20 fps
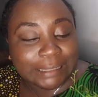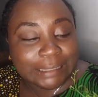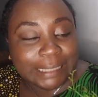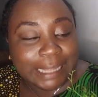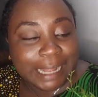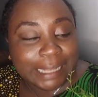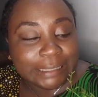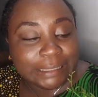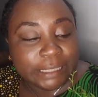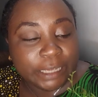
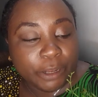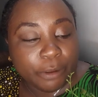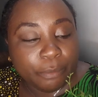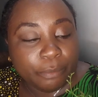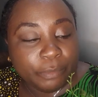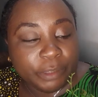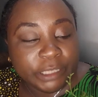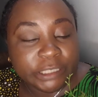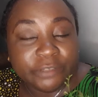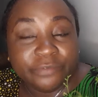that
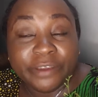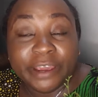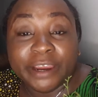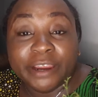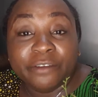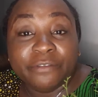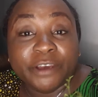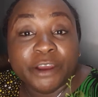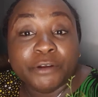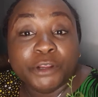is very,
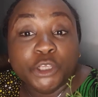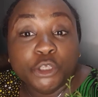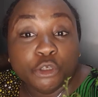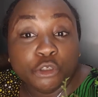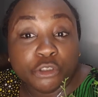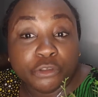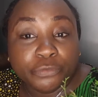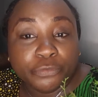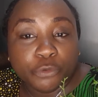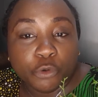very
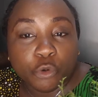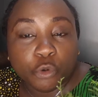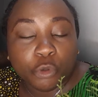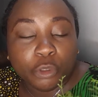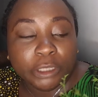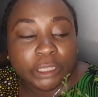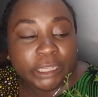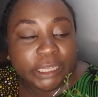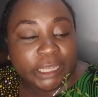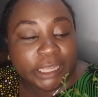useful
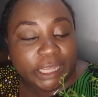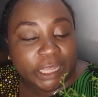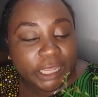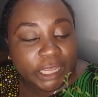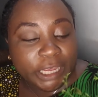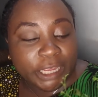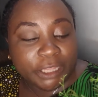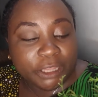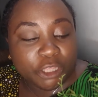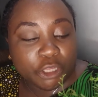
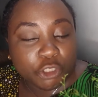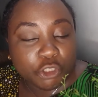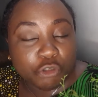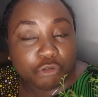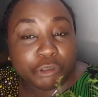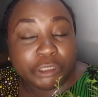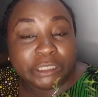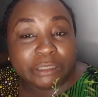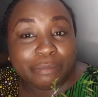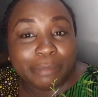in the
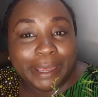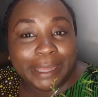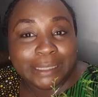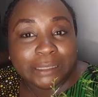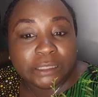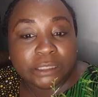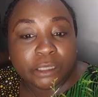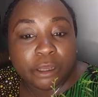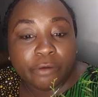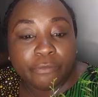
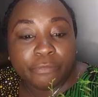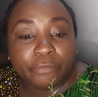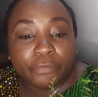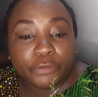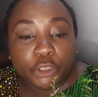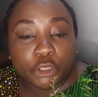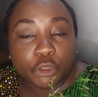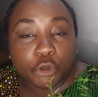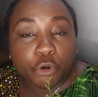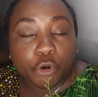treatment of
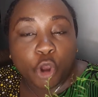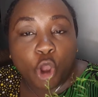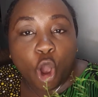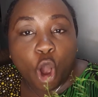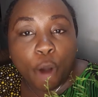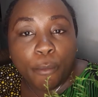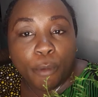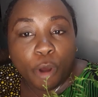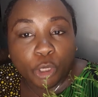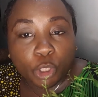
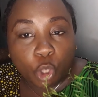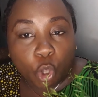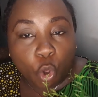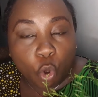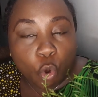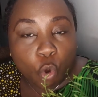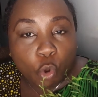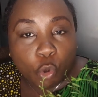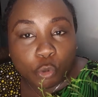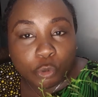common
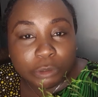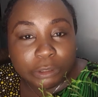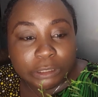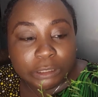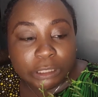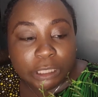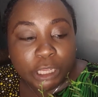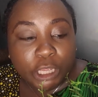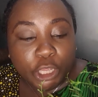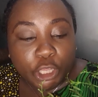colds.
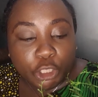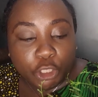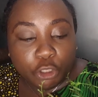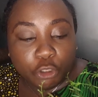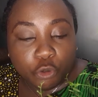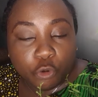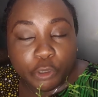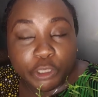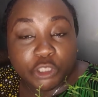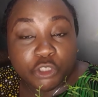
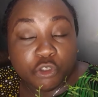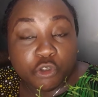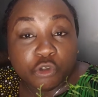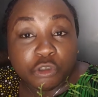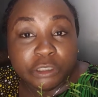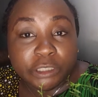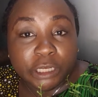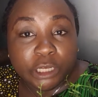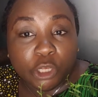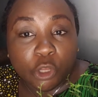Is
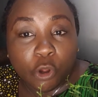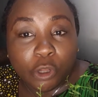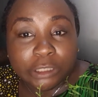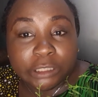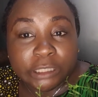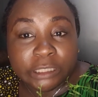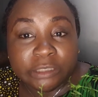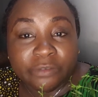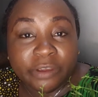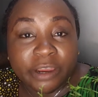used a lot.
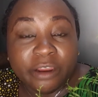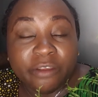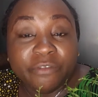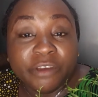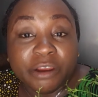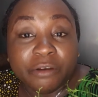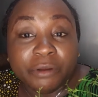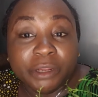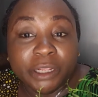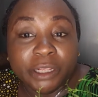It's very,
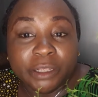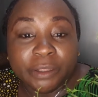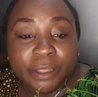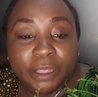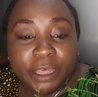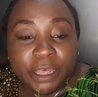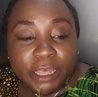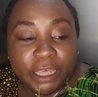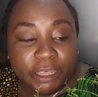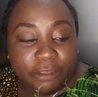very
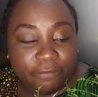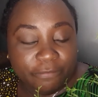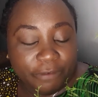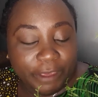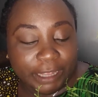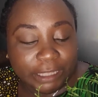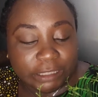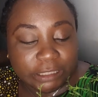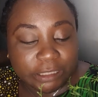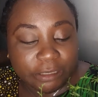
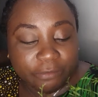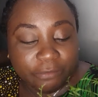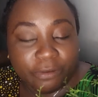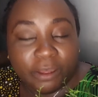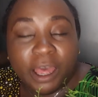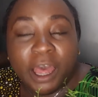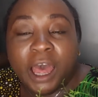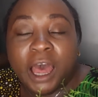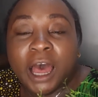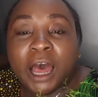effective.
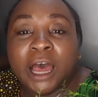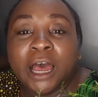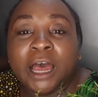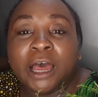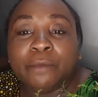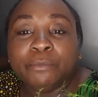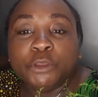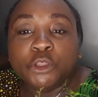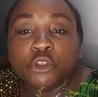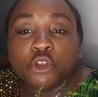
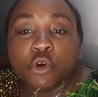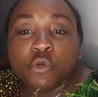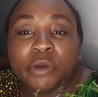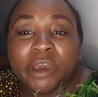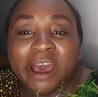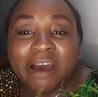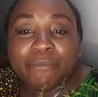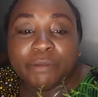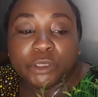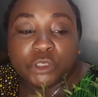We
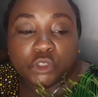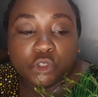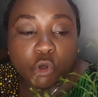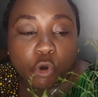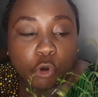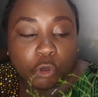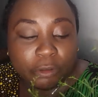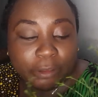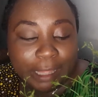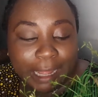have been
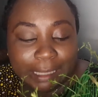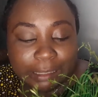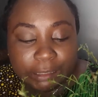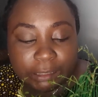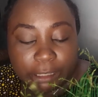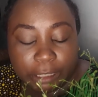told that